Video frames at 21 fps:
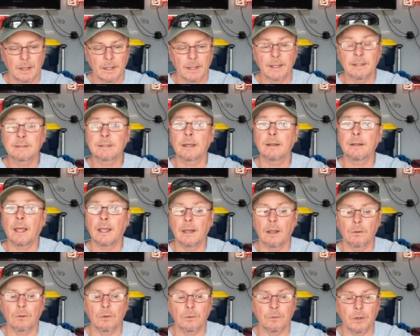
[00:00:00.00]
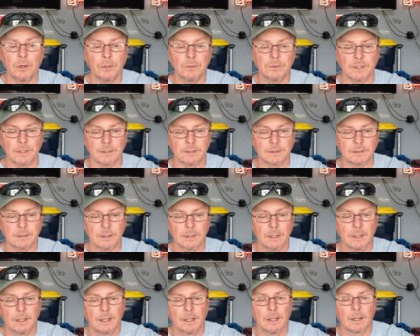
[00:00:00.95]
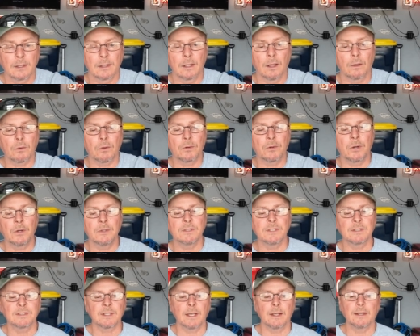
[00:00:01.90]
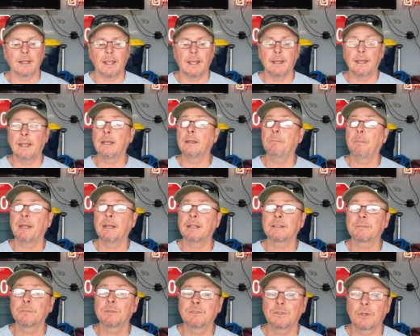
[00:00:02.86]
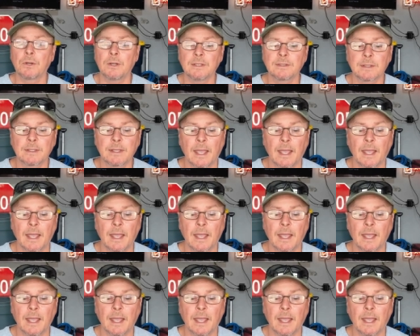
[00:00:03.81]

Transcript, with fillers: Okay, Sunday local cruises. Local cruises Sunday in Independence, Missouri is the